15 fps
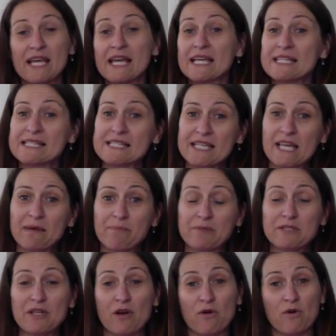
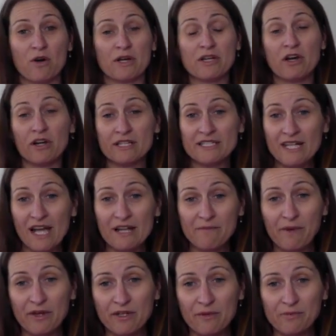skipped or not done by
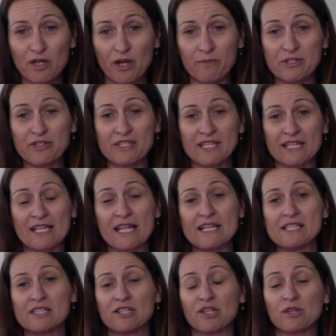an optometrist
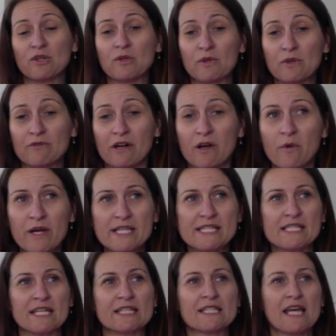unless you request
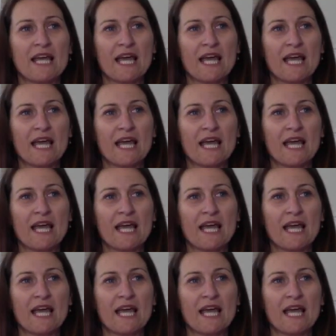it,